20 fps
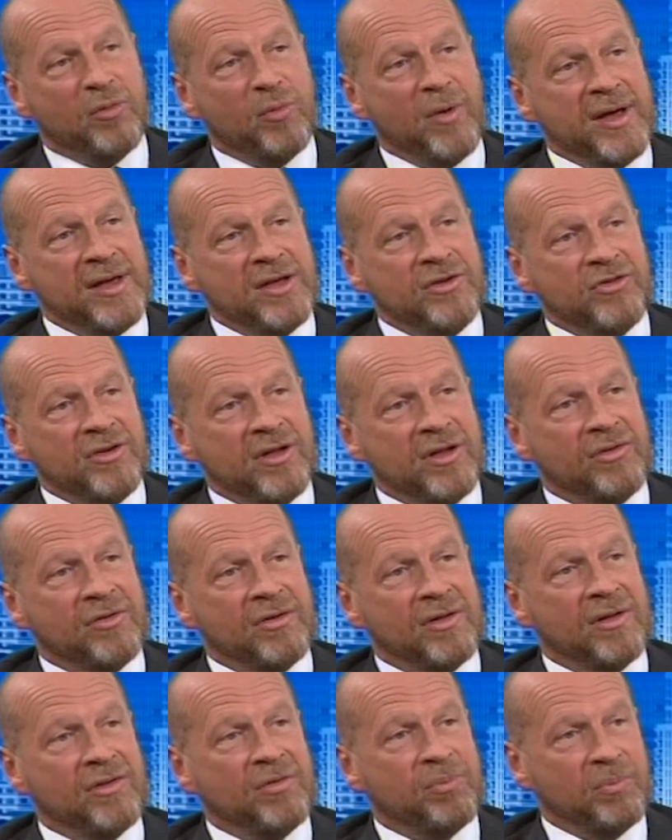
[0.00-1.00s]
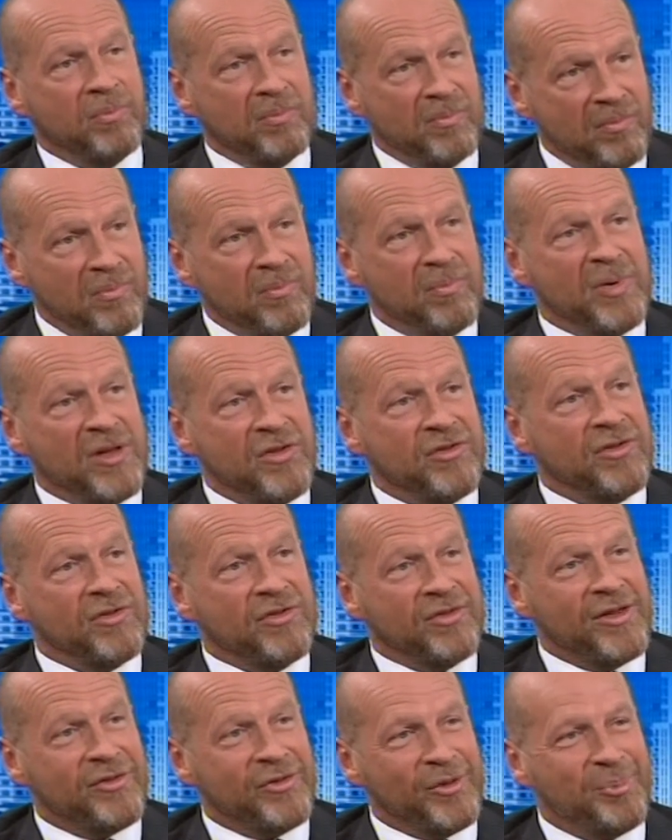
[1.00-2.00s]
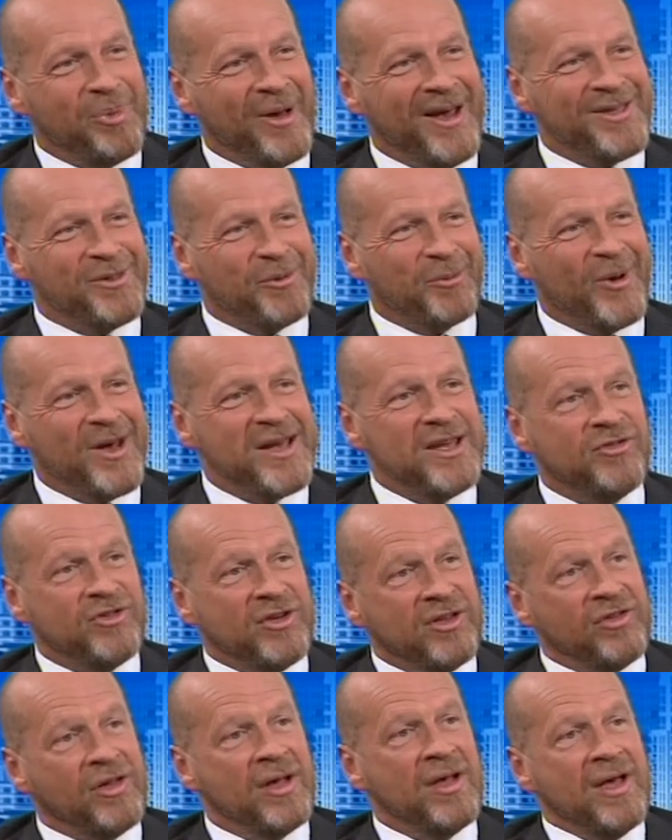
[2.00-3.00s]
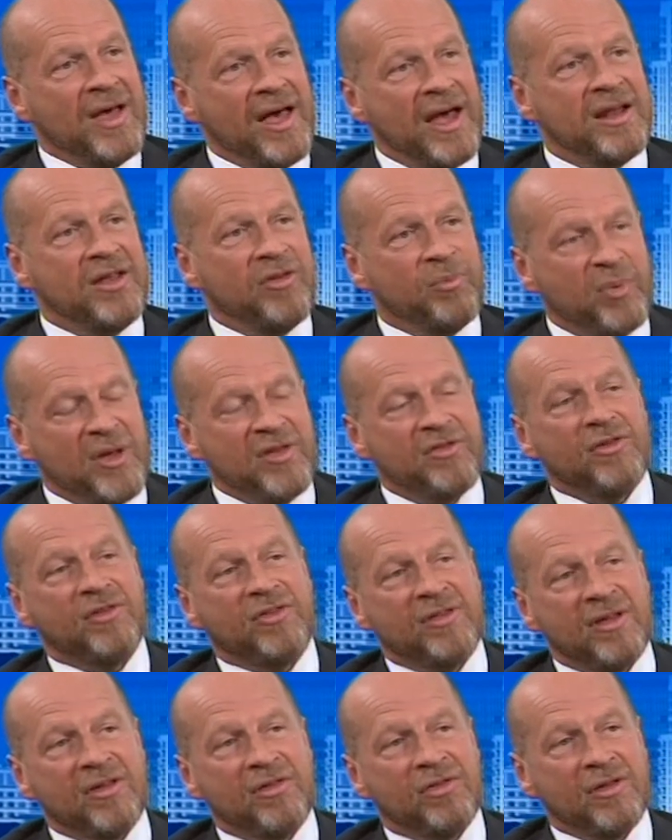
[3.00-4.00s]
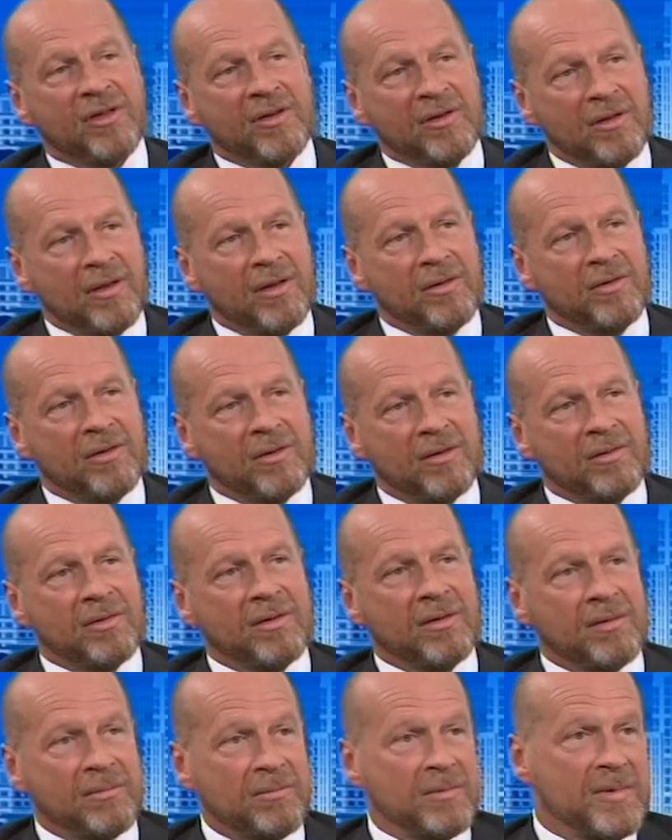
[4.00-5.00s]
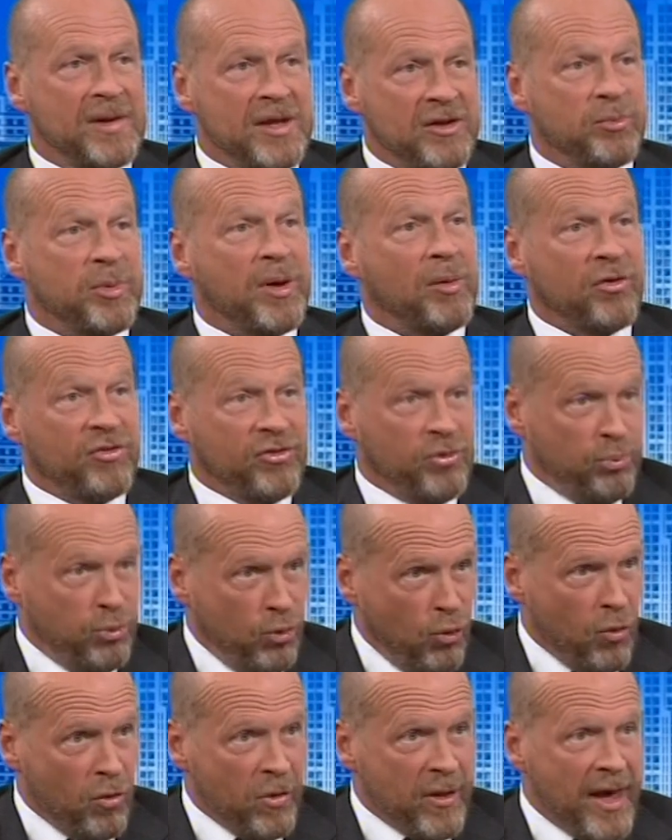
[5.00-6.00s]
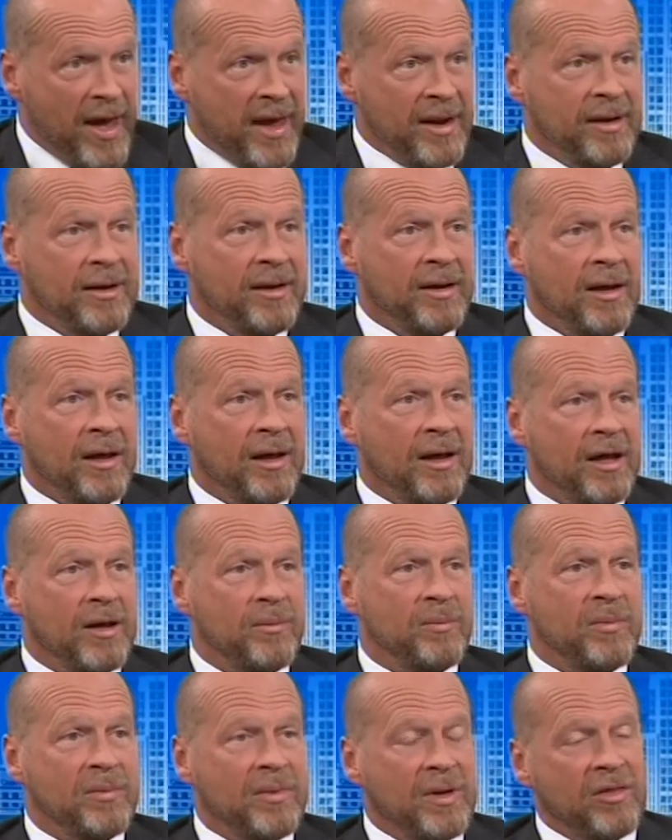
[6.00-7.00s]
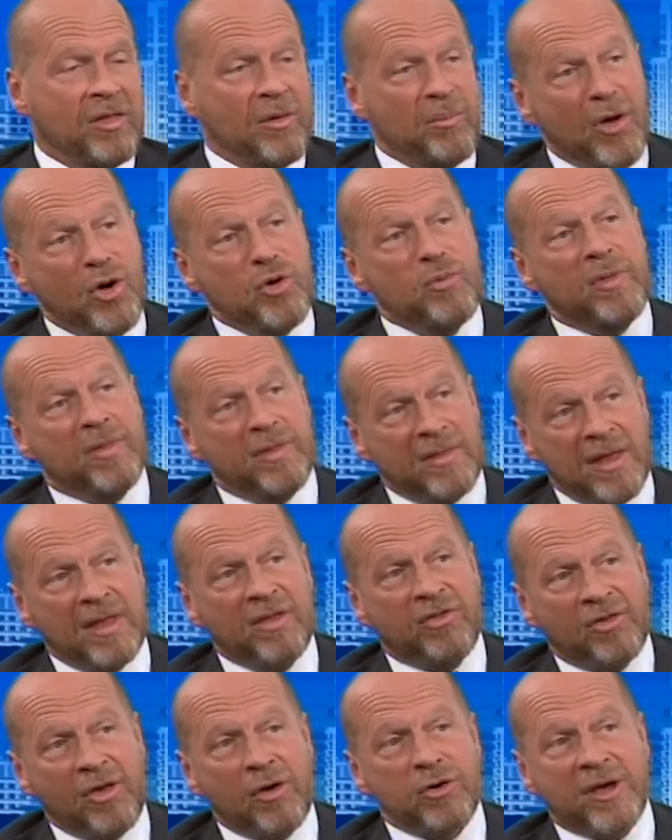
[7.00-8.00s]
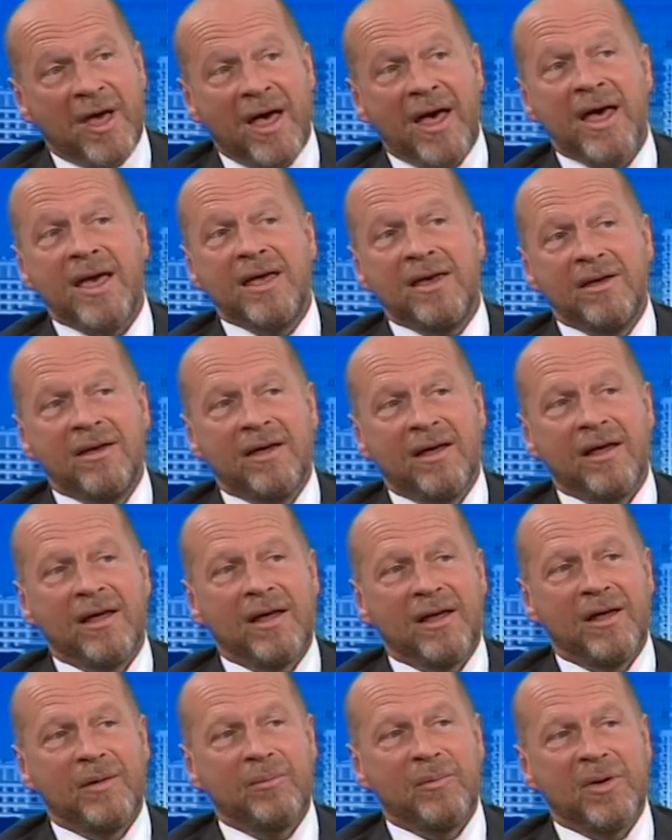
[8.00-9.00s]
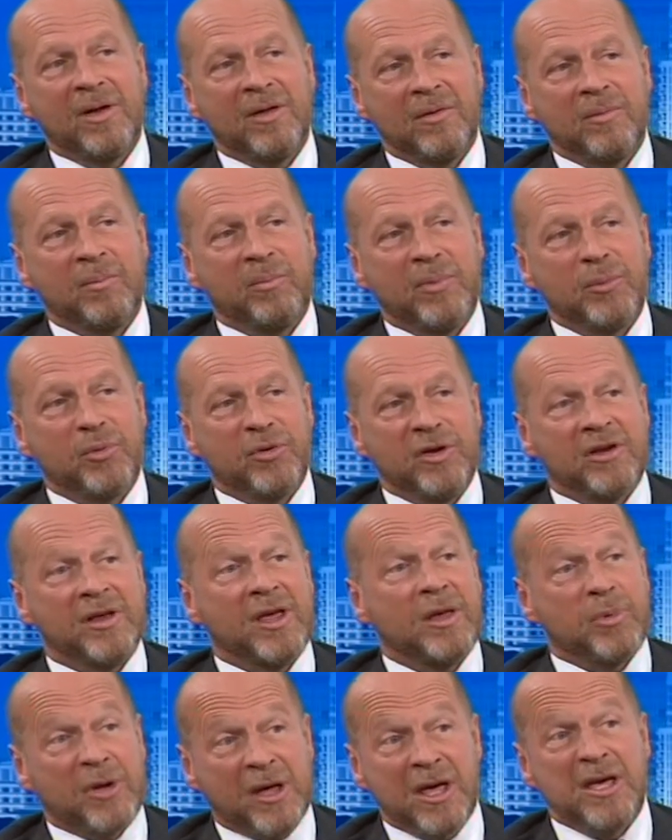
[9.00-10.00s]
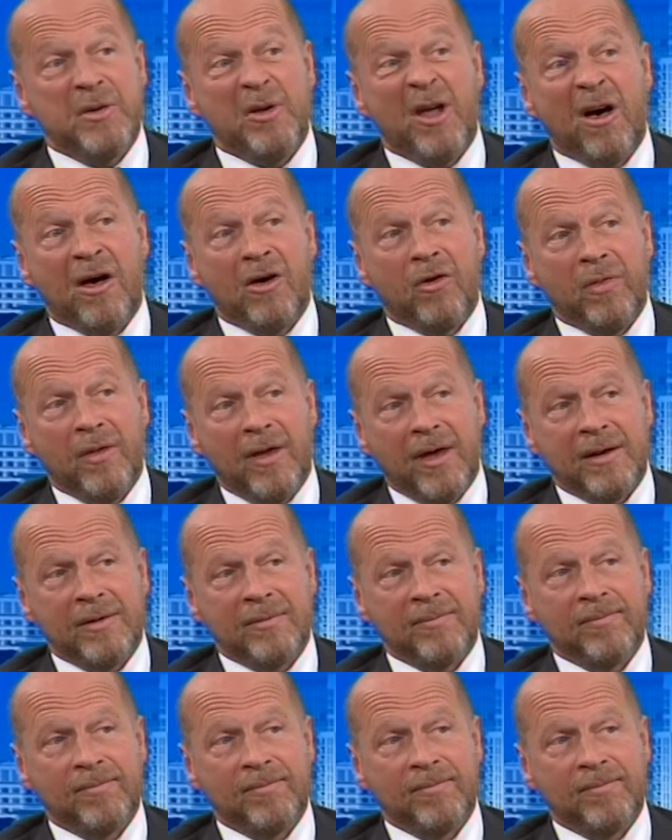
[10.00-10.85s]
the wages, it's businesses that pay the wages, and it's businesses that need to be able to support that. At the moment, it's okay, but people need to keep a keen eye on that.